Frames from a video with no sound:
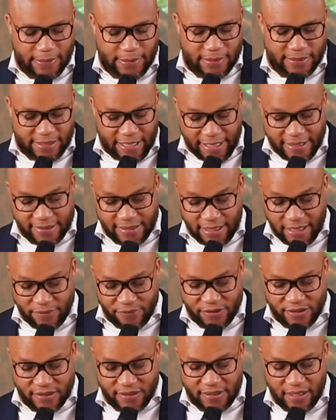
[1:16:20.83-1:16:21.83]
says,
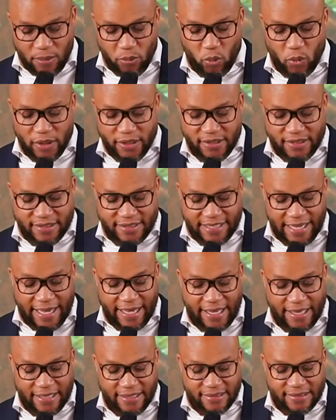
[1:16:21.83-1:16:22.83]
if someone
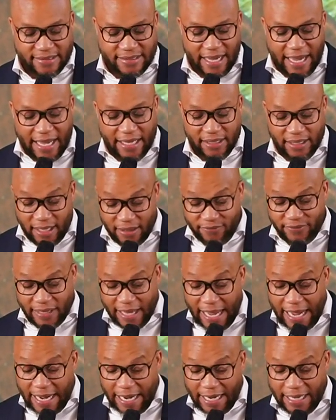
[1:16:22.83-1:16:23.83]
says, I love
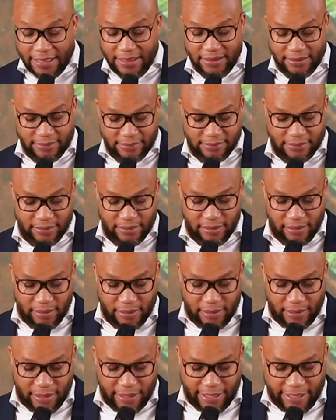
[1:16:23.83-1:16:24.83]
God,
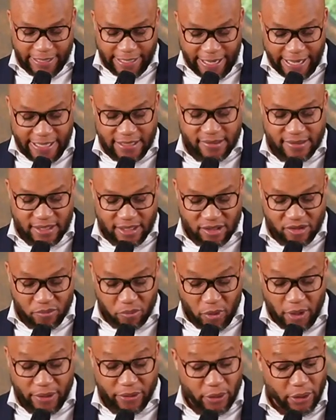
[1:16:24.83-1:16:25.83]
and hates his
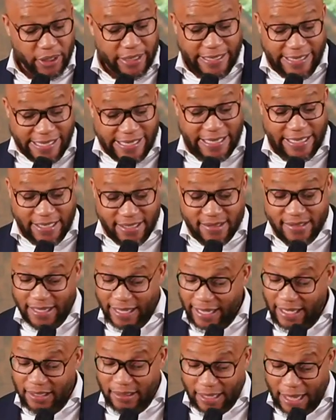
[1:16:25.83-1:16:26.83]
brother, he is
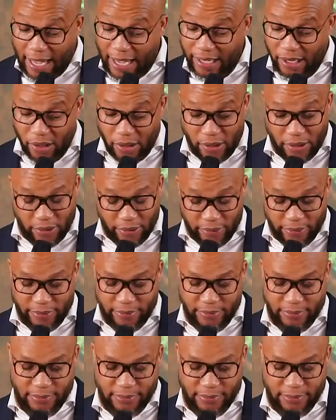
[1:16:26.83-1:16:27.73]
a liar.